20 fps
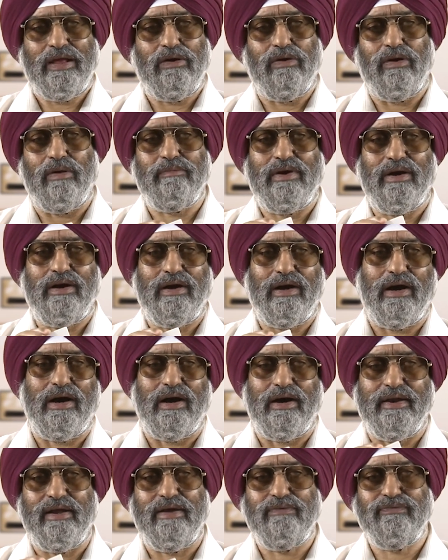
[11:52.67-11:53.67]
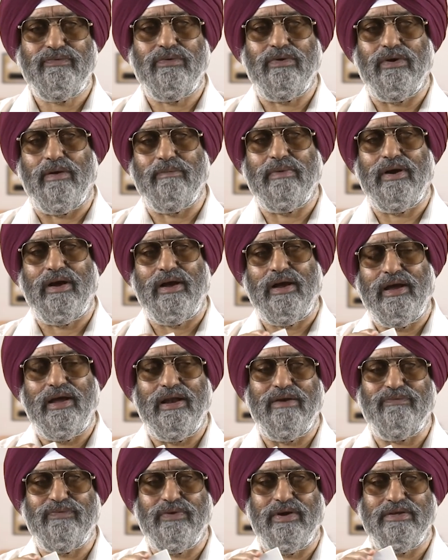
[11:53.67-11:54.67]
comma r f comma
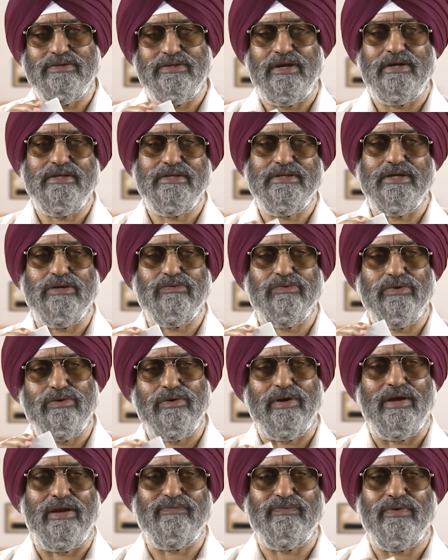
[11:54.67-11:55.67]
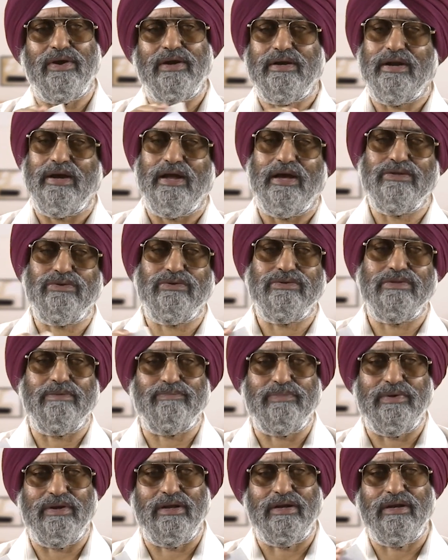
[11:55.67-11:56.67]
alpha z is equal to alpha it lies on the
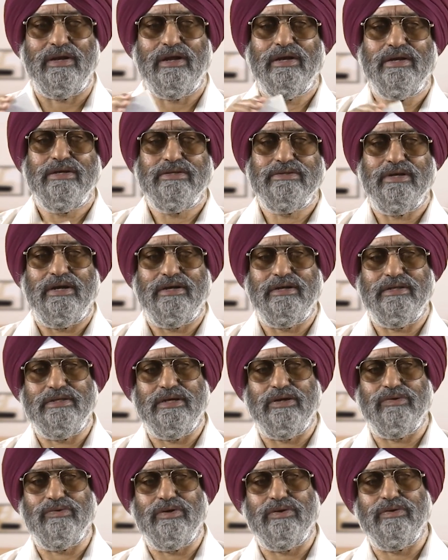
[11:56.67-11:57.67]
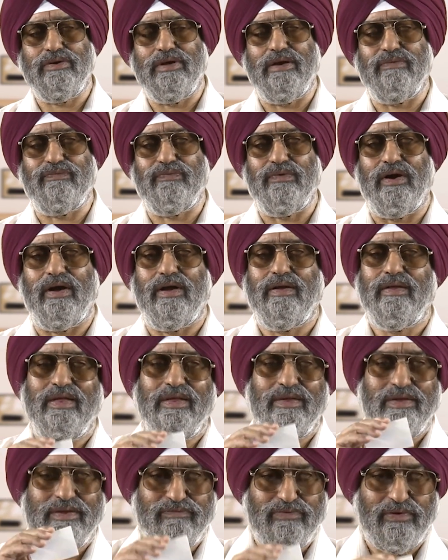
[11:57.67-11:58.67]
plane z is equal to alpha.
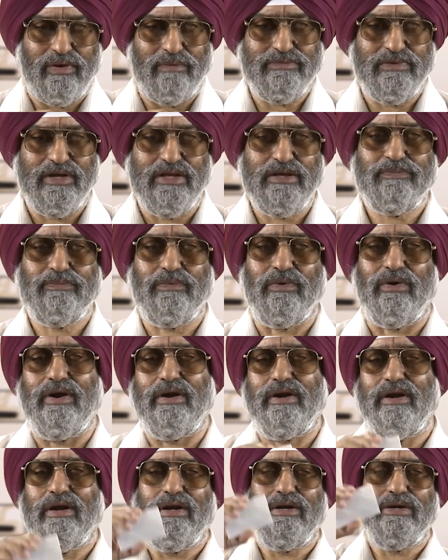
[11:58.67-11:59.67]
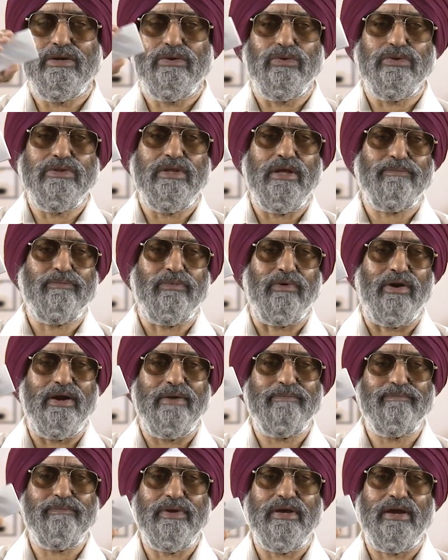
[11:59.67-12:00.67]
From this point to the
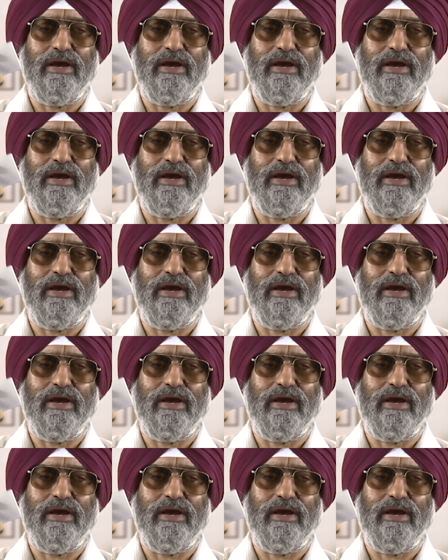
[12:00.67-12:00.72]
point p